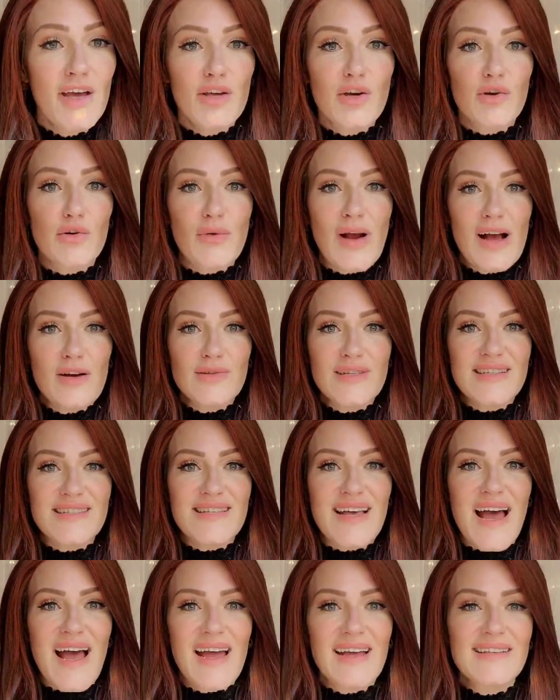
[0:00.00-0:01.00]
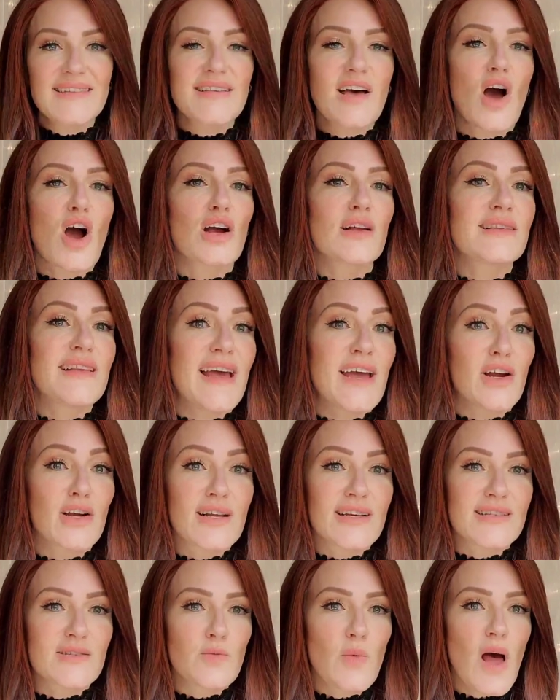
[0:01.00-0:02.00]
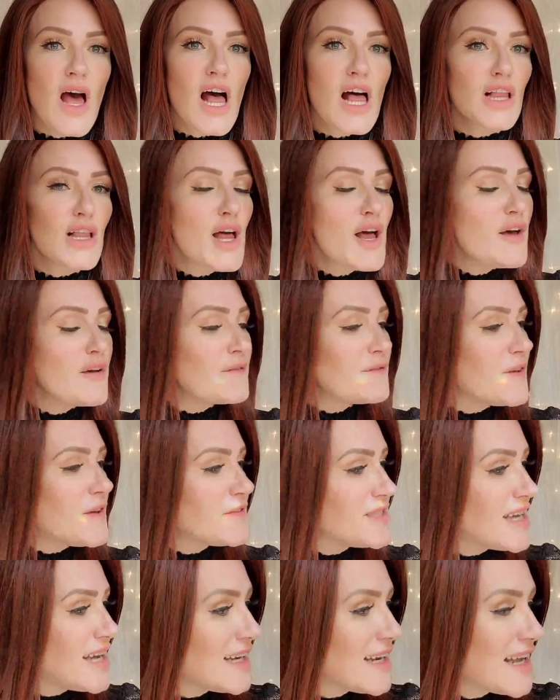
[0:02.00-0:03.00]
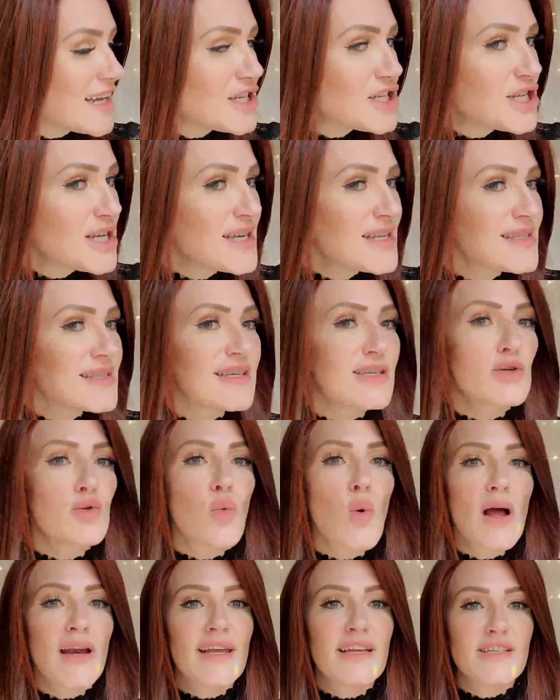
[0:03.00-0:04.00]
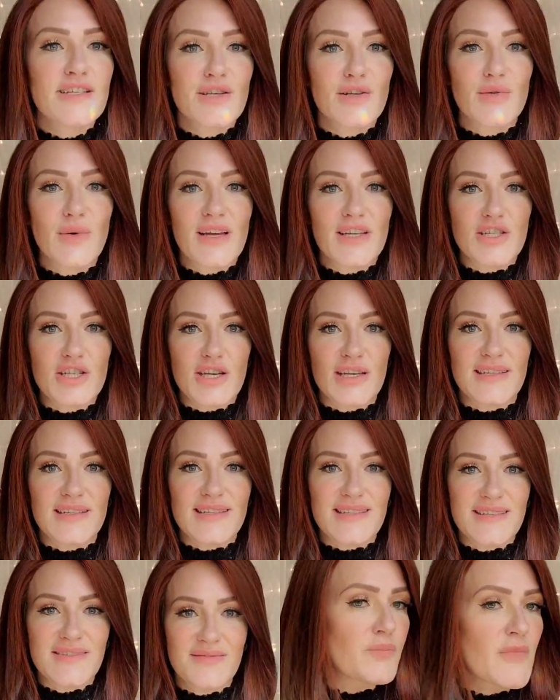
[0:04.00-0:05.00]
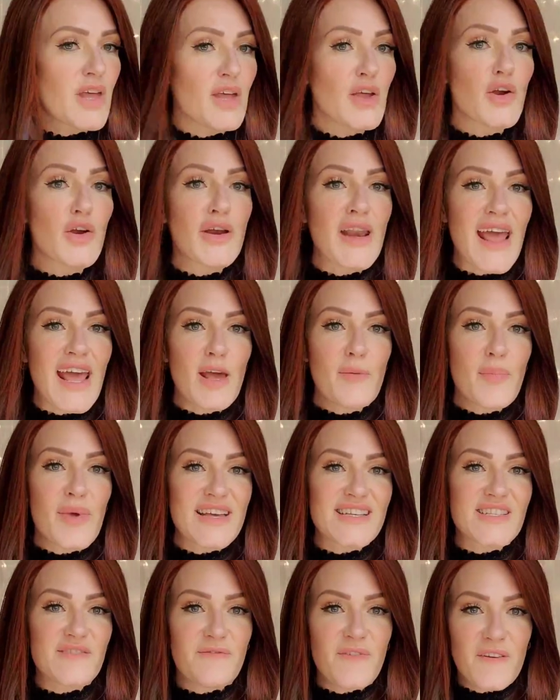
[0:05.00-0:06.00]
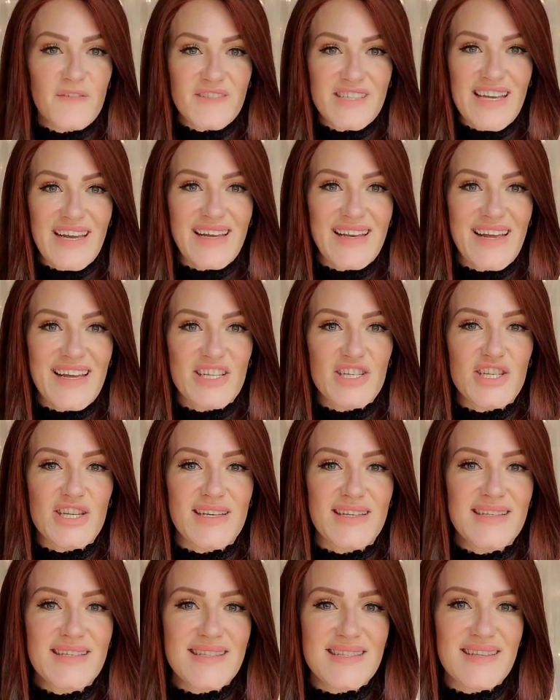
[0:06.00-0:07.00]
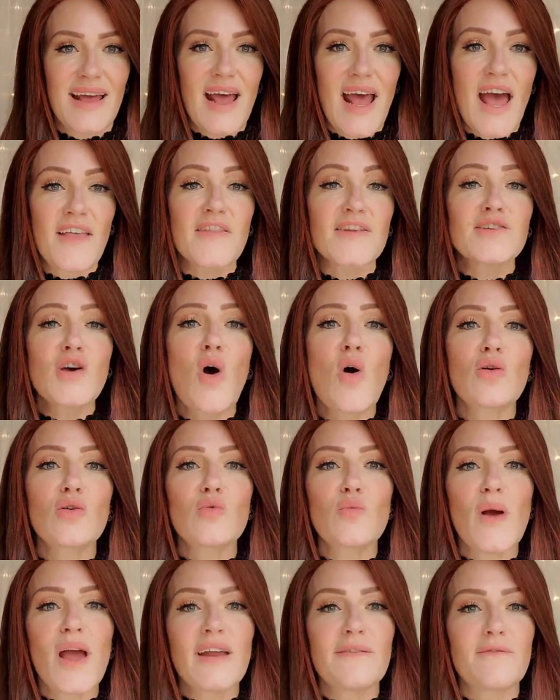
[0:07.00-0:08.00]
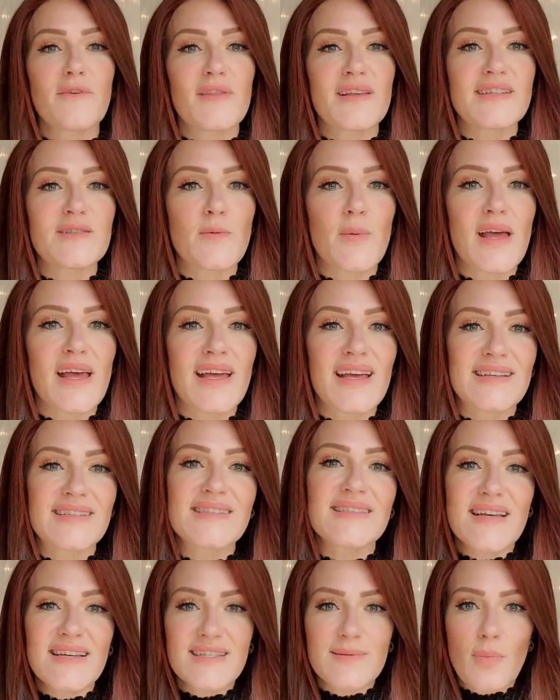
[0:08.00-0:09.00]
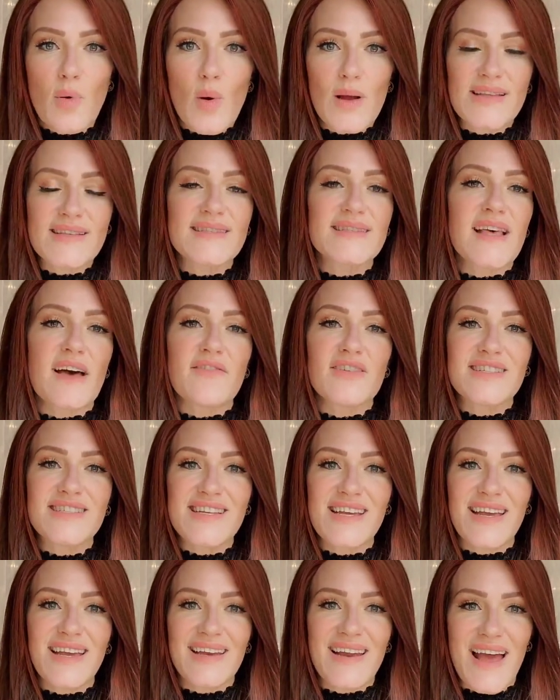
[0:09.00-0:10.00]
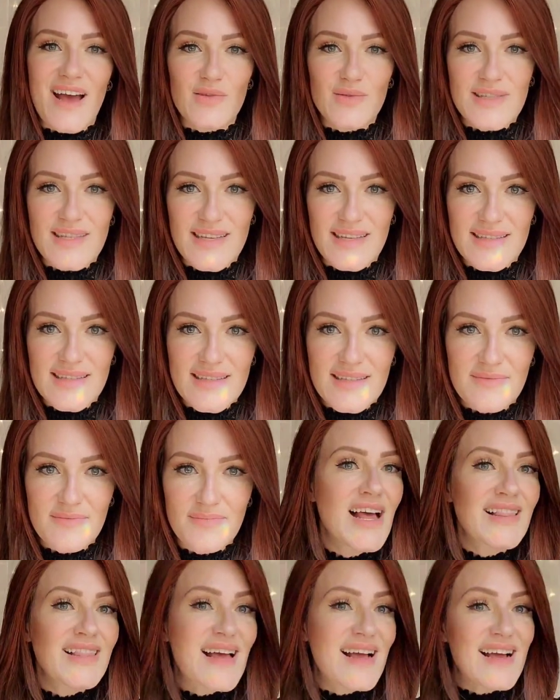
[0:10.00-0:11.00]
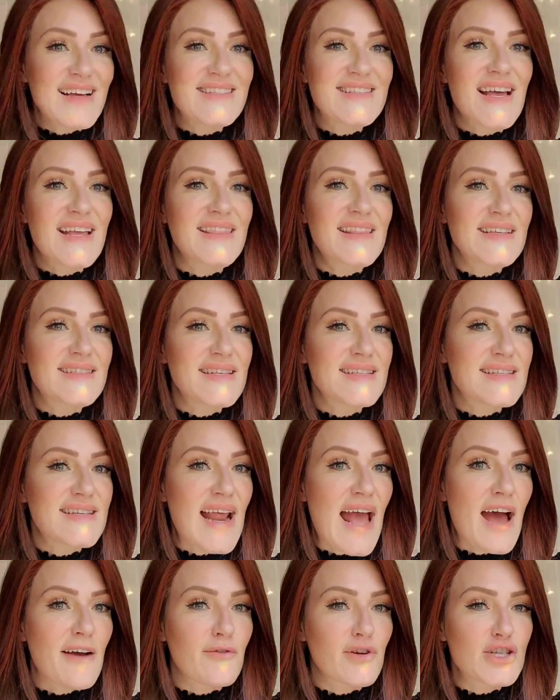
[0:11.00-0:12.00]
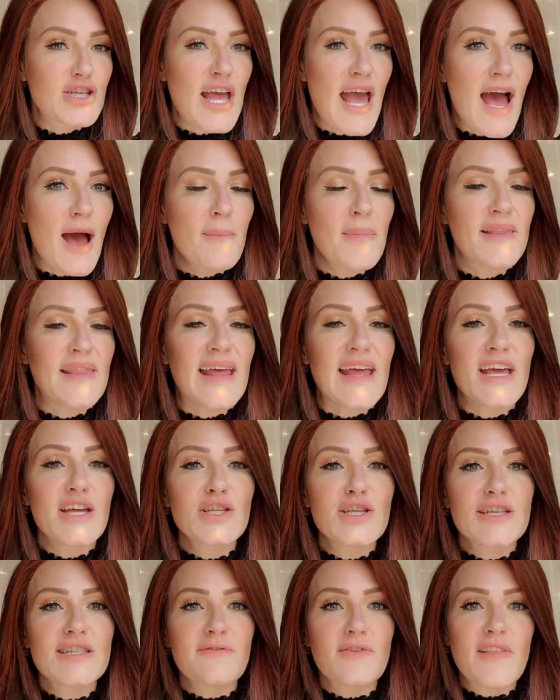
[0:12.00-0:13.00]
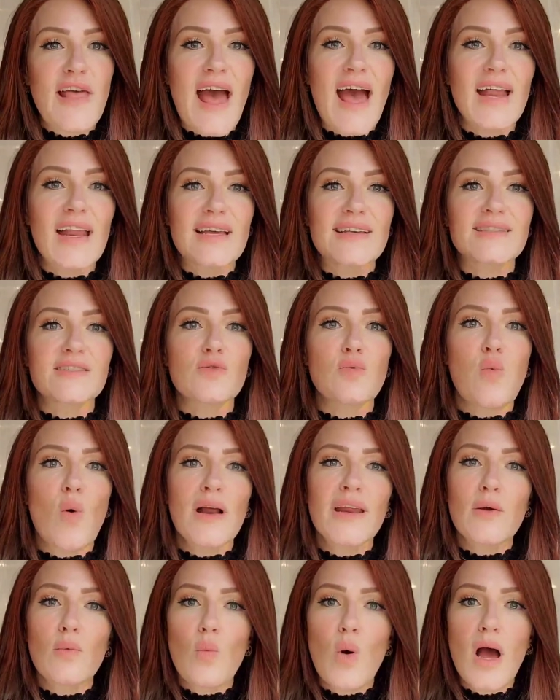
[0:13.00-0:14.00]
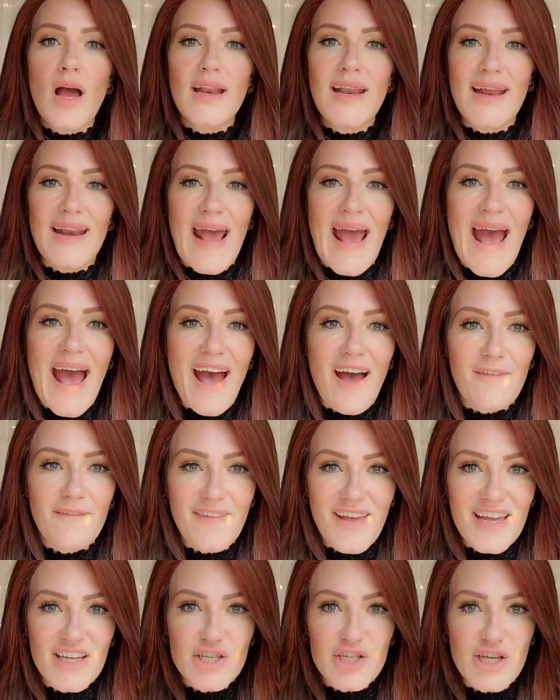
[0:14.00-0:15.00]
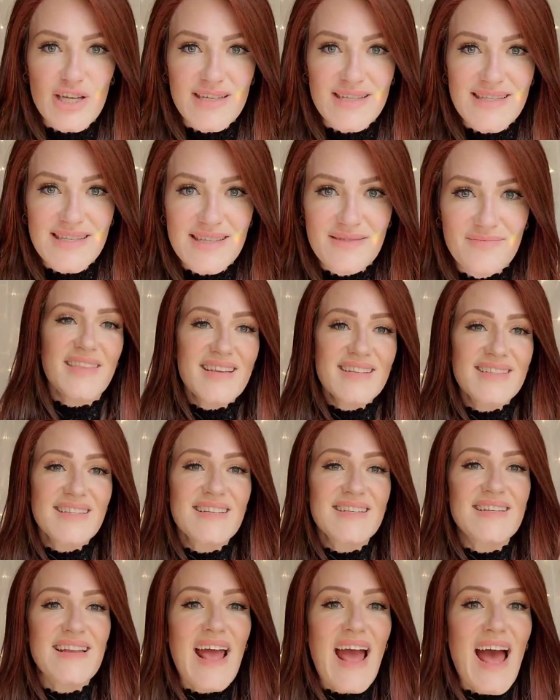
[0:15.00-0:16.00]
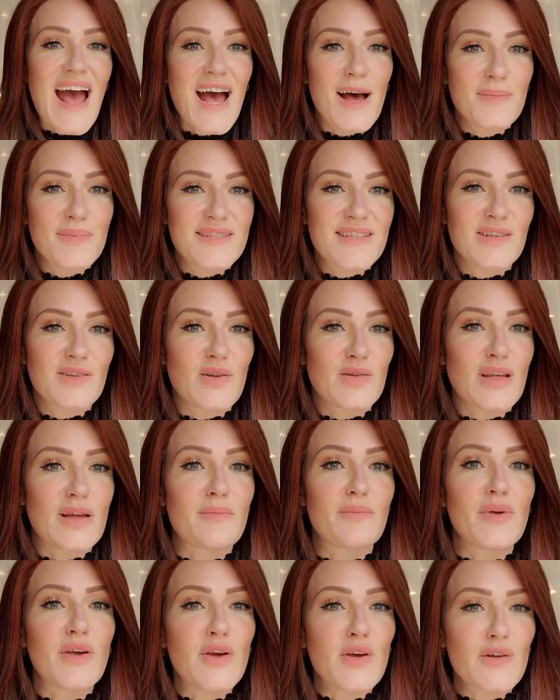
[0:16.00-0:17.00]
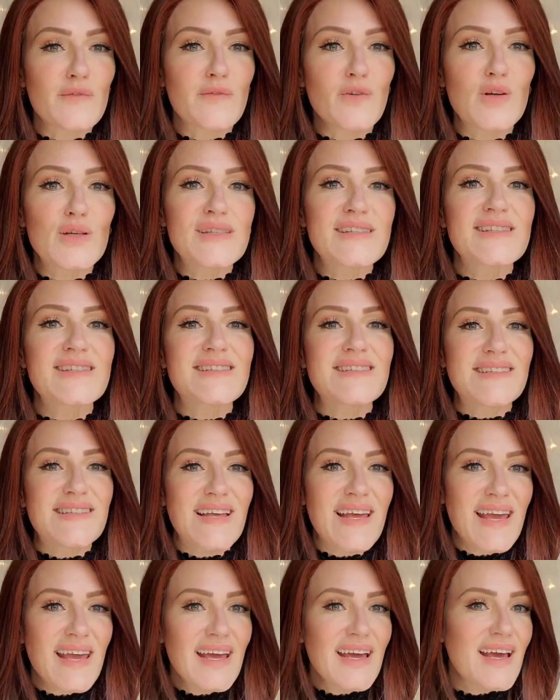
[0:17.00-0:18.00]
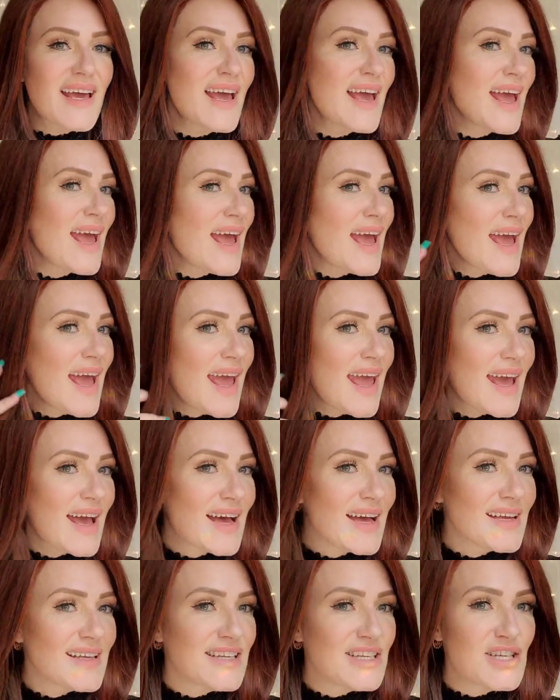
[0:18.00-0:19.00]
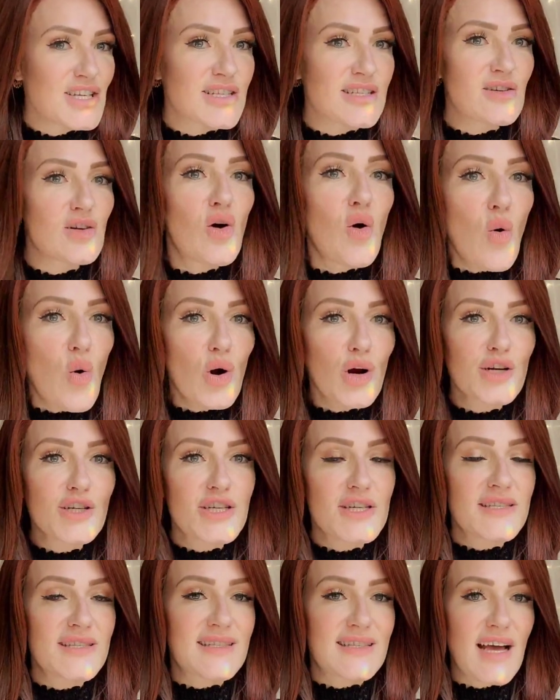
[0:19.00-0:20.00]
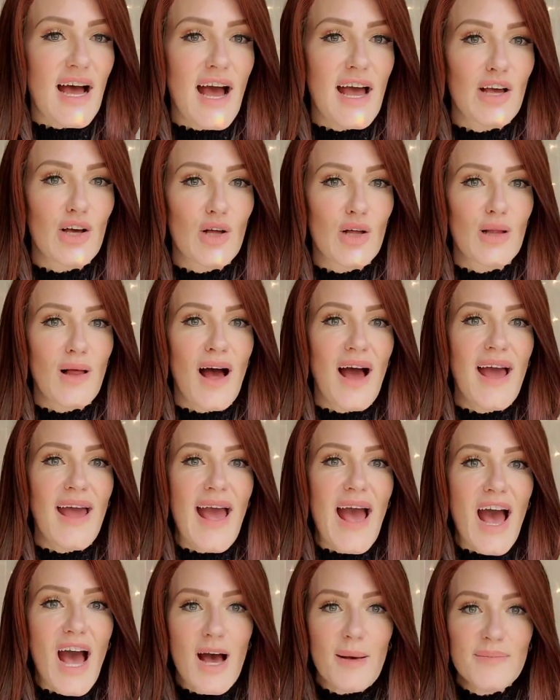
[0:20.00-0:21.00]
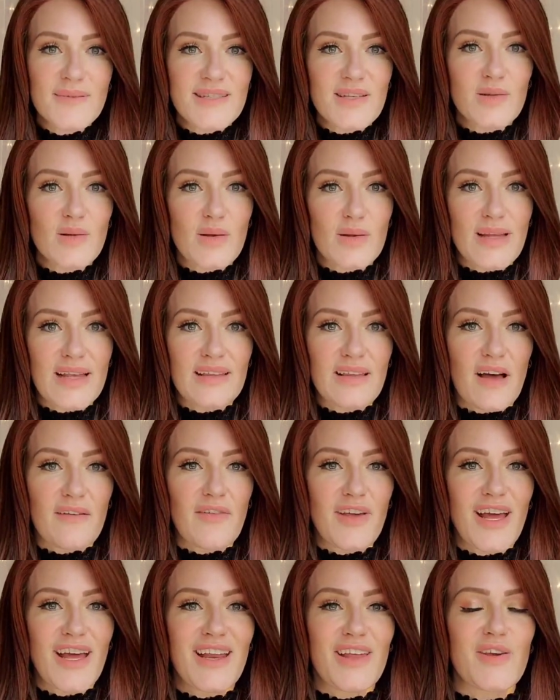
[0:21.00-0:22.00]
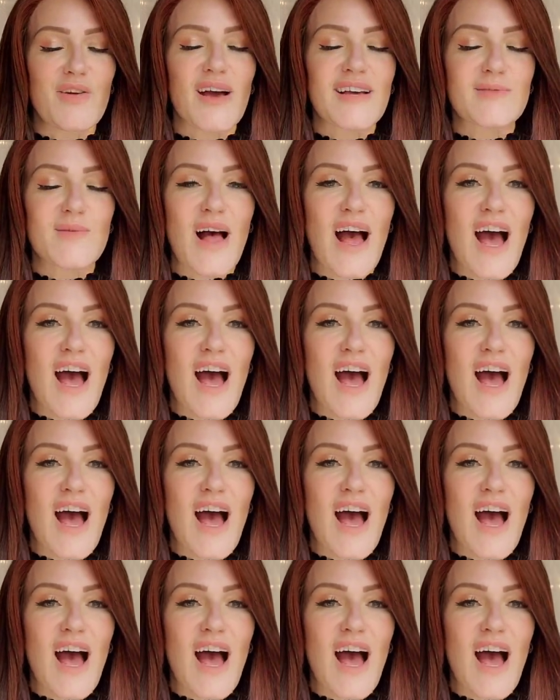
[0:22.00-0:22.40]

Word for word: Your crown to sides are layered as well, 15 inches to 22 inches. Your nape is 15 inches, and the total weight for this wig is 6.17 ounces. Like I said, this is an average cap and the inches for that is 21 and a half inches. This is an absolutely beautiful, sleek, and just gorgeous style. I absolutely love it. You guys will